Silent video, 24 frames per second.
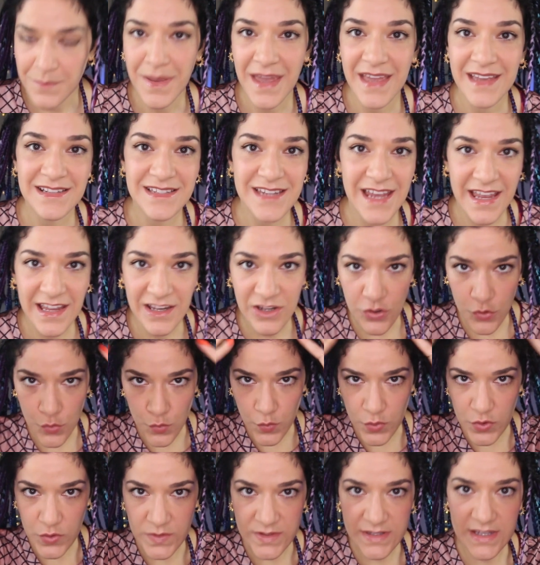maintain your
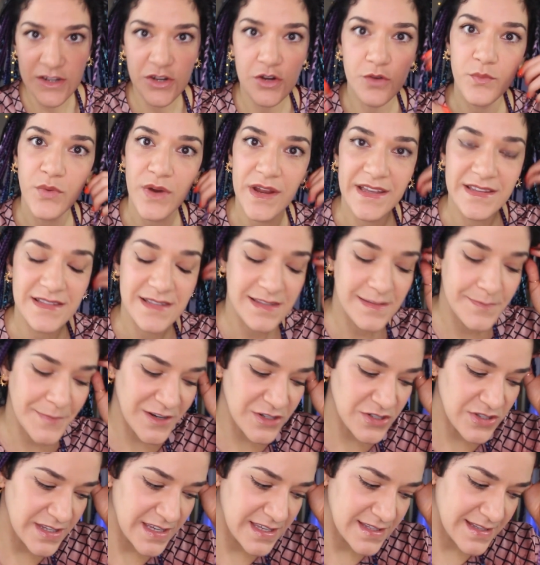roots and your braids,
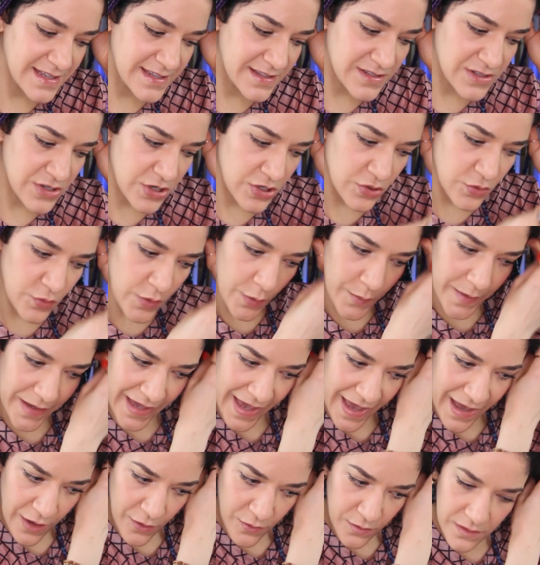especially as they start growing
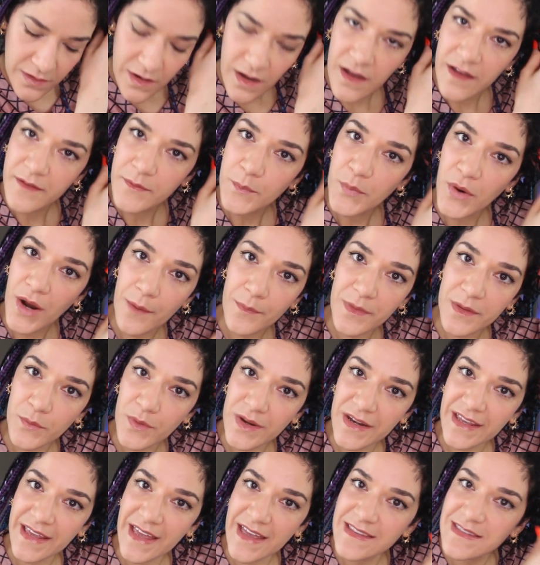out. You probably
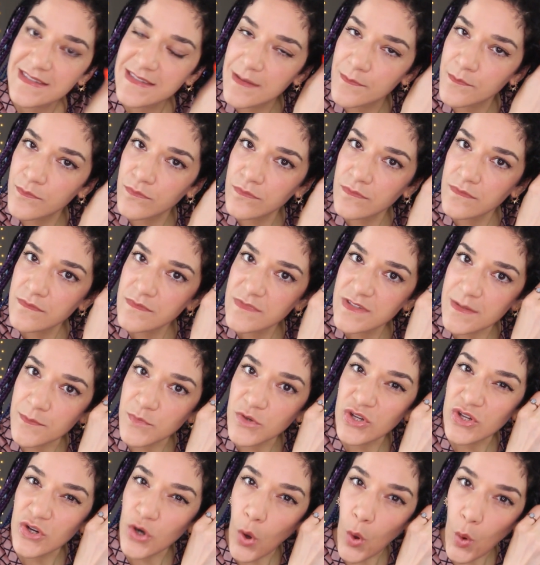want to get some
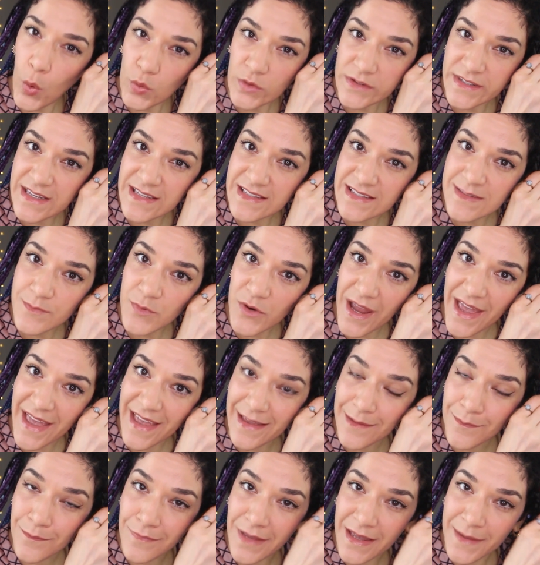good holding
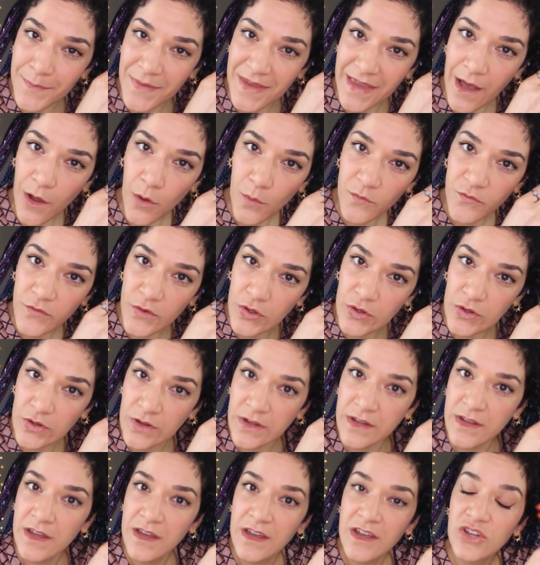spray, might be helpful.
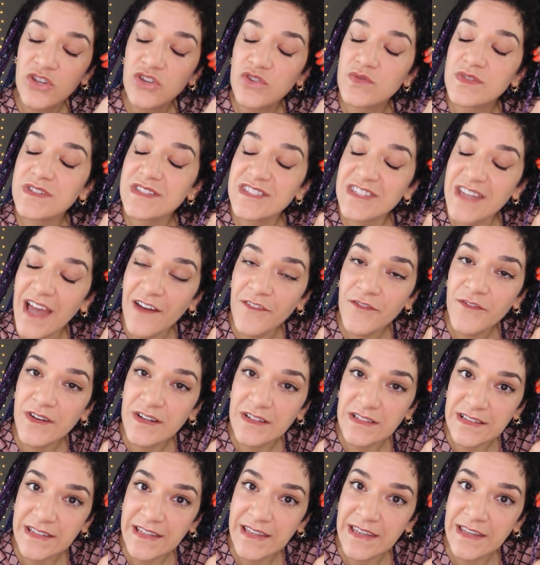You
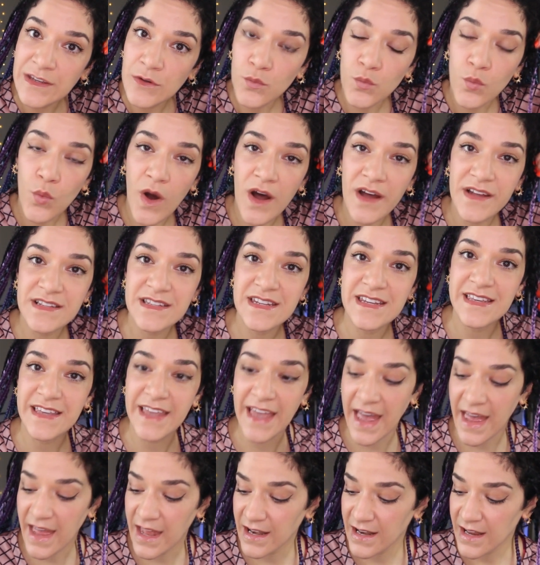definitely want to
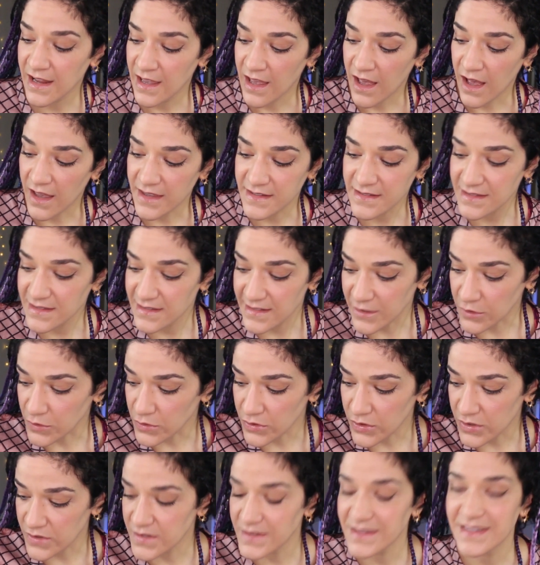get a
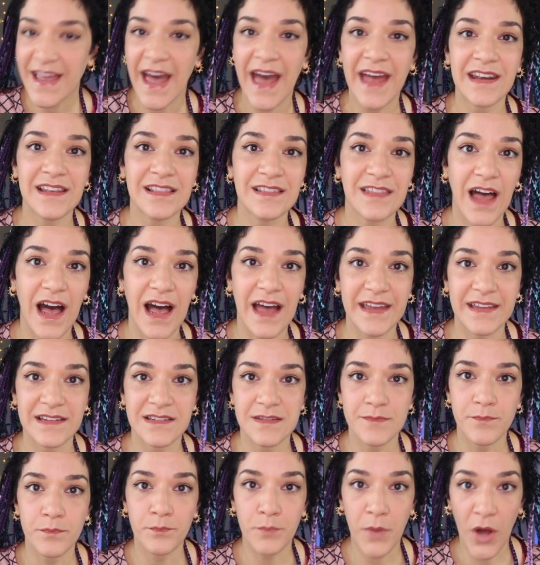silk or satin
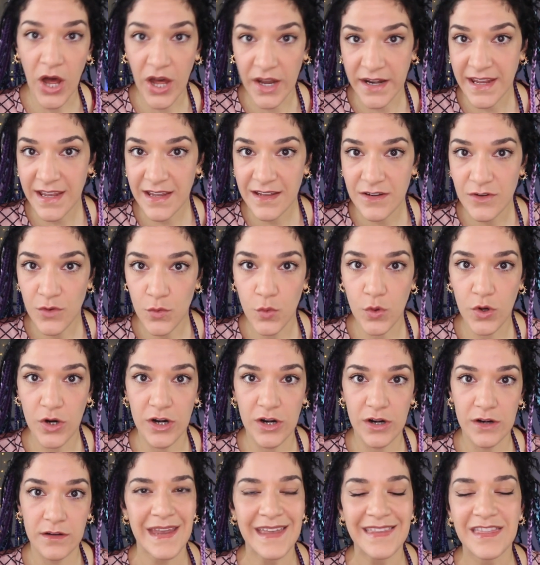lined bonnet,
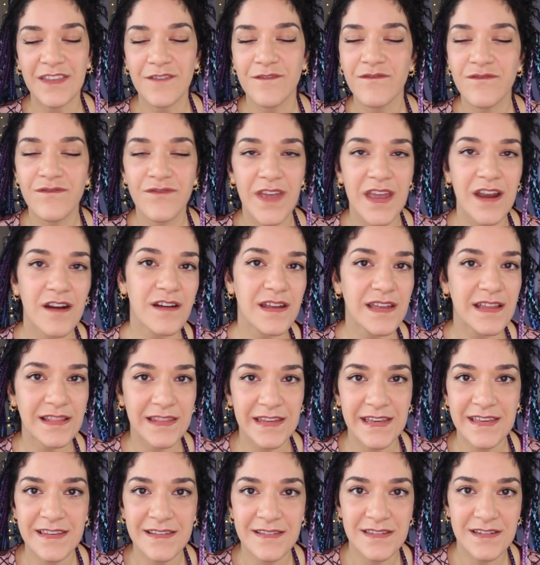or in the very
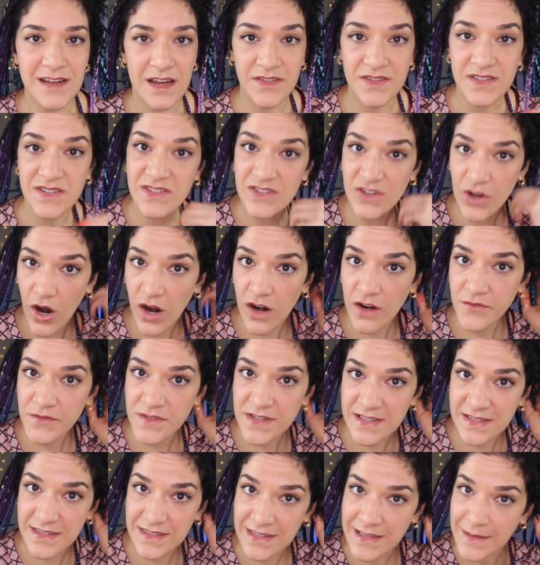least a scarf
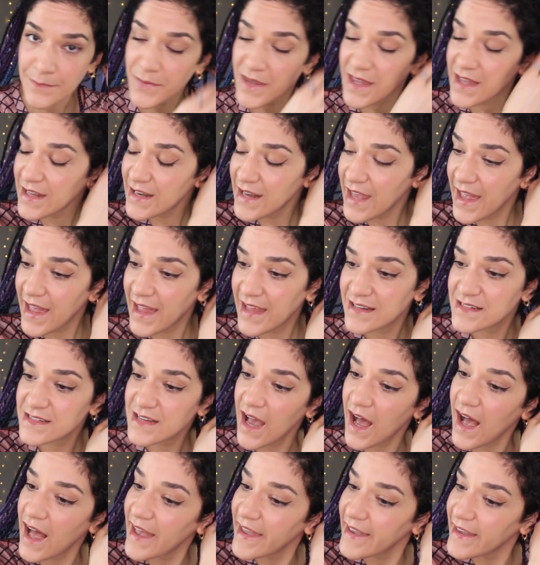to sleep in. And
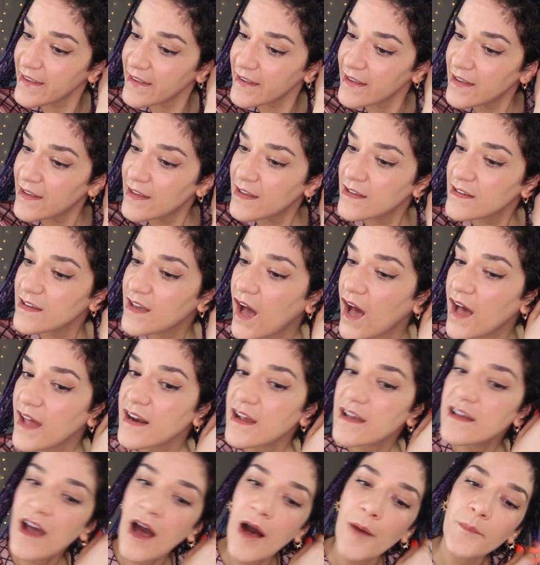I got
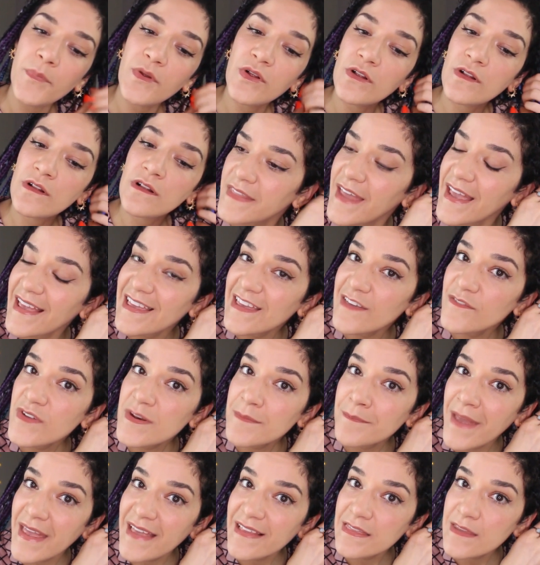a couple. They
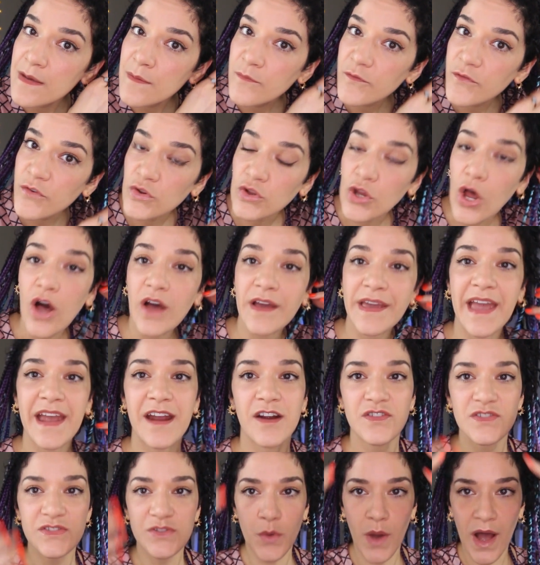even make them for long
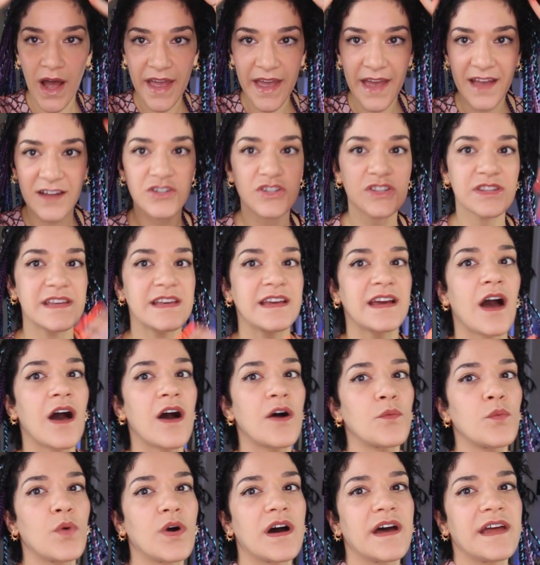hair. So I actually
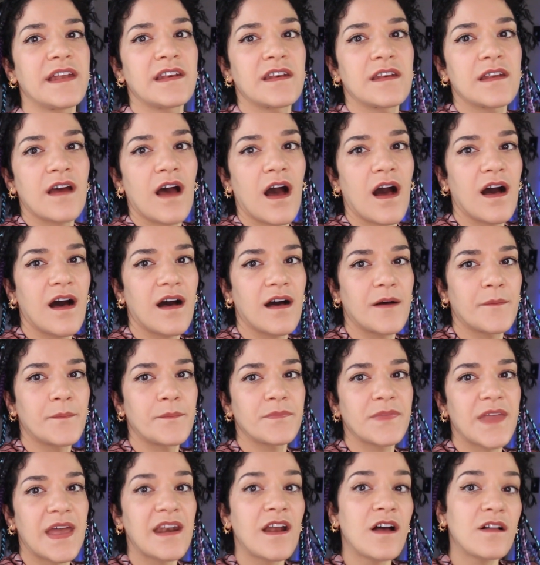got one,
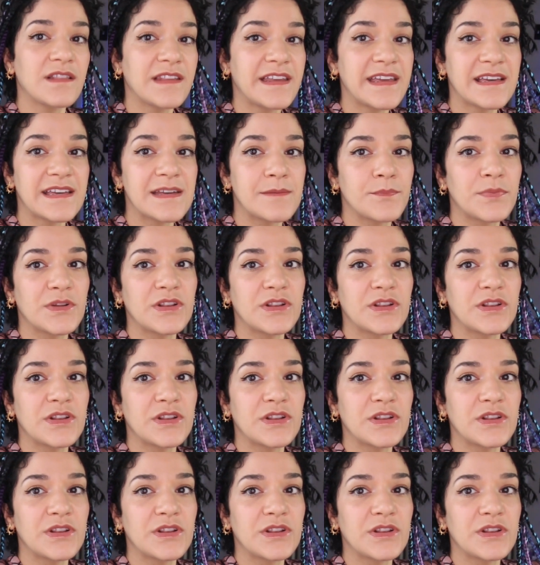and I'll link it